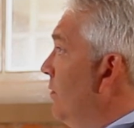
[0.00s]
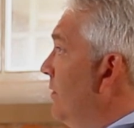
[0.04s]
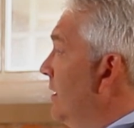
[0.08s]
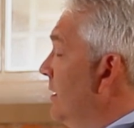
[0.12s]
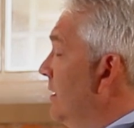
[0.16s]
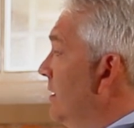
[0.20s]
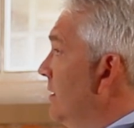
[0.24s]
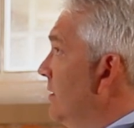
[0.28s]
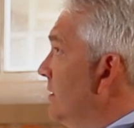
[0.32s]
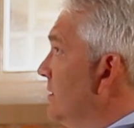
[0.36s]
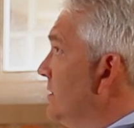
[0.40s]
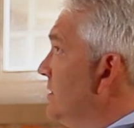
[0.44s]

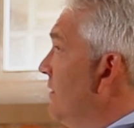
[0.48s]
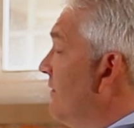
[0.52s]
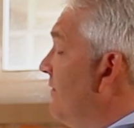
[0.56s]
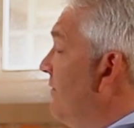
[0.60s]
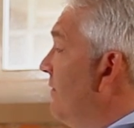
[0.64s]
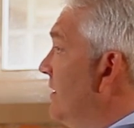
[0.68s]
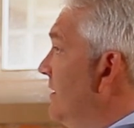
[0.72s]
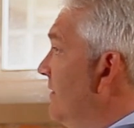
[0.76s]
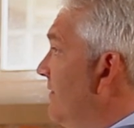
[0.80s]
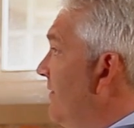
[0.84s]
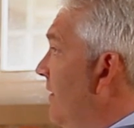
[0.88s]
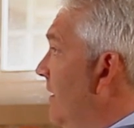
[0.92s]
the
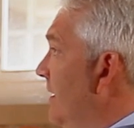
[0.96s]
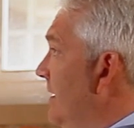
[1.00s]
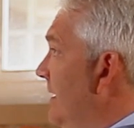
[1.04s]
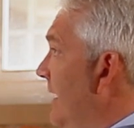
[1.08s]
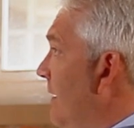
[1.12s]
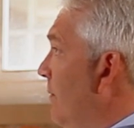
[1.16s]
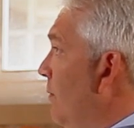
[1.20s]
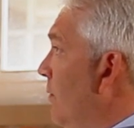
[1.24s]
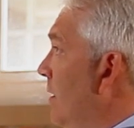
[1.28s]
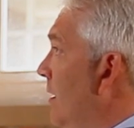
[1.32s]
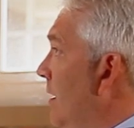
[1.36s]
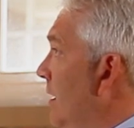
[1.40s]
software-defined
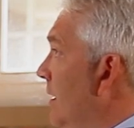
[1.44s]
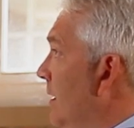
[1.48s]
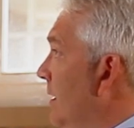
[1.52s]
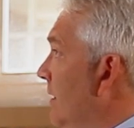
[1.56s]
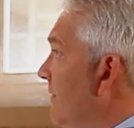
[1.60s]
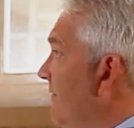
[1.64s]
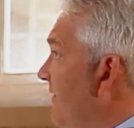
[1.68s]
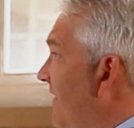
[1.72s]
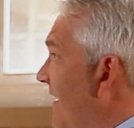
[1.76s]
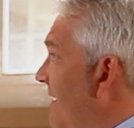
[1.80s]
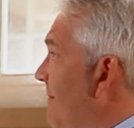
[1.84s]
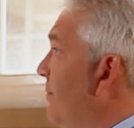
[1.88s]
network
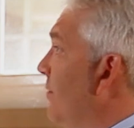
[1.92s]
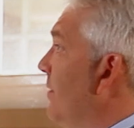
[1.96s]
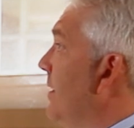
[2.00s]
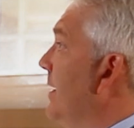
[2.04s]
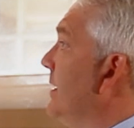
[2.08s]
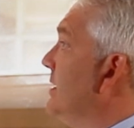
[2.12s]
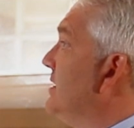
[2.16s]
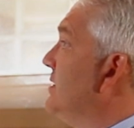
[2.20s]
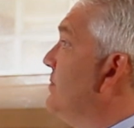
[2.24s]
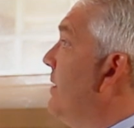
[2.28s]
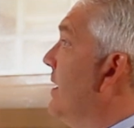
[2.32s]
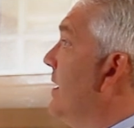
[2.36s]
fabric
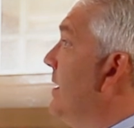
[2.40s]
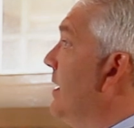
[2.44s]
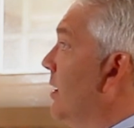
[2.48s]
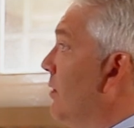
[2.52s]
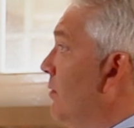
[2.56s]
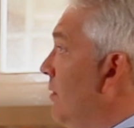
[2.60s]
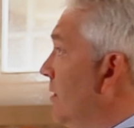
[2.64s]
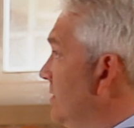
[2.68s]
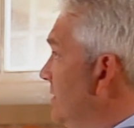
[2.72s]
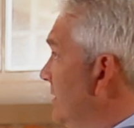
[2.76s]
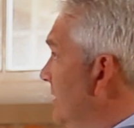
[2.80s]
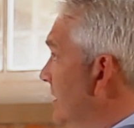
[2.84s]
spread
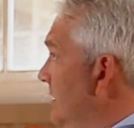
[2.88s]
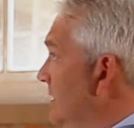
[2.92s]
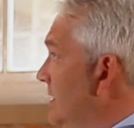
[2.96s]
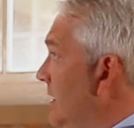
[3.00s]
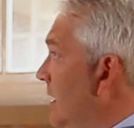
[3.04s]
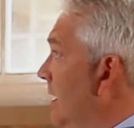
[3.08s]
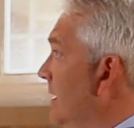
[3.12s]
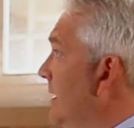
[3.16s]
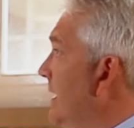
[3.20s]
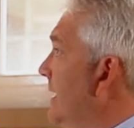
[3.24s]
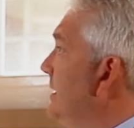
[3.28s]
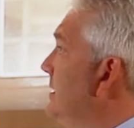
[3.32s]
across the entire
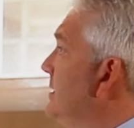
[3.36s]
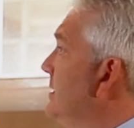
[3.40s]
data